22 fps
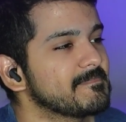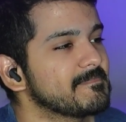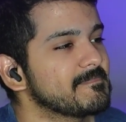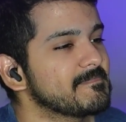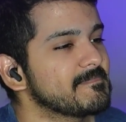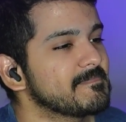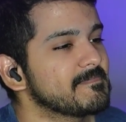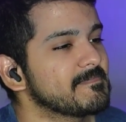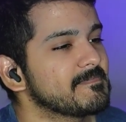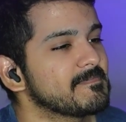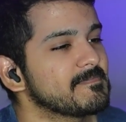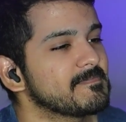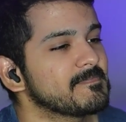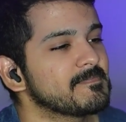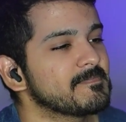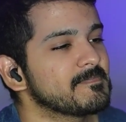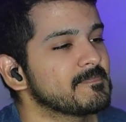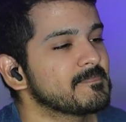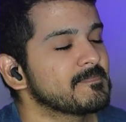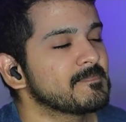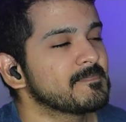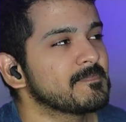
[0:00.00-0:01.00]

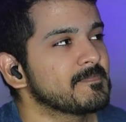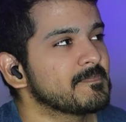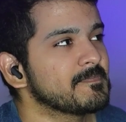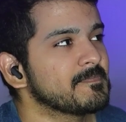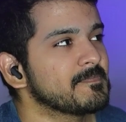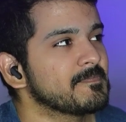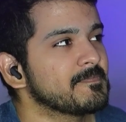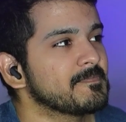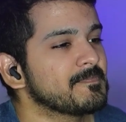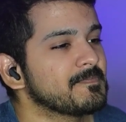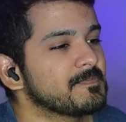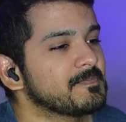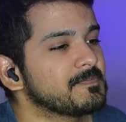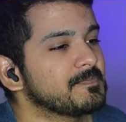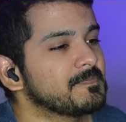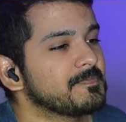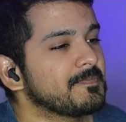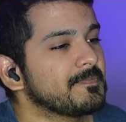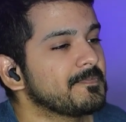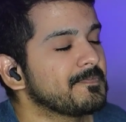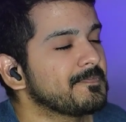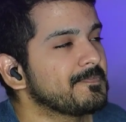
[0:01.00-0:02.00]

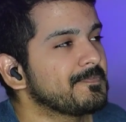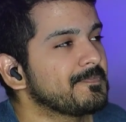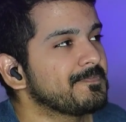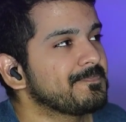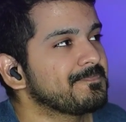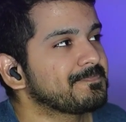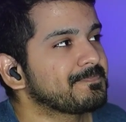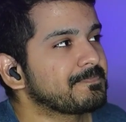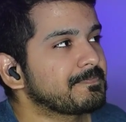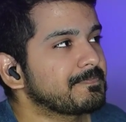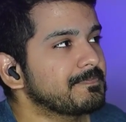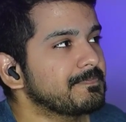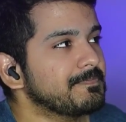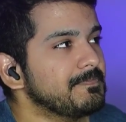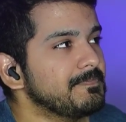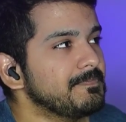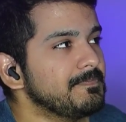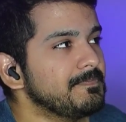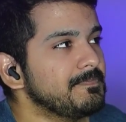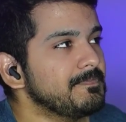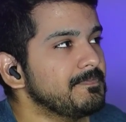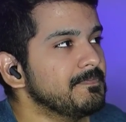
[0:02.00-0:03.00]

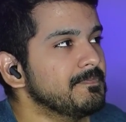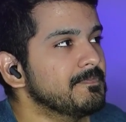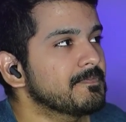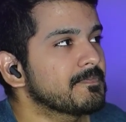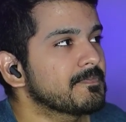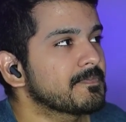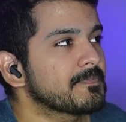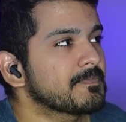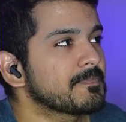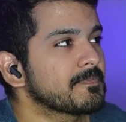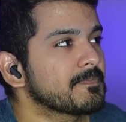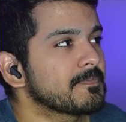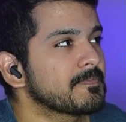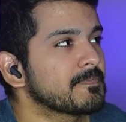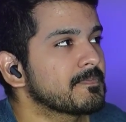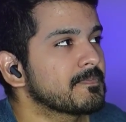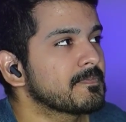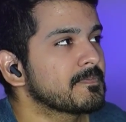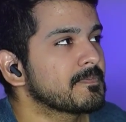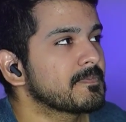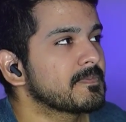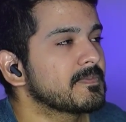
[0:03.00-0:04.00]

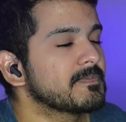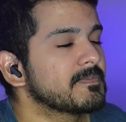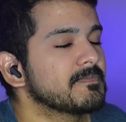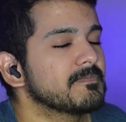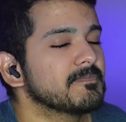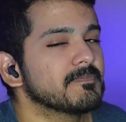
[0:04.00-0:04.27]
(not speaking)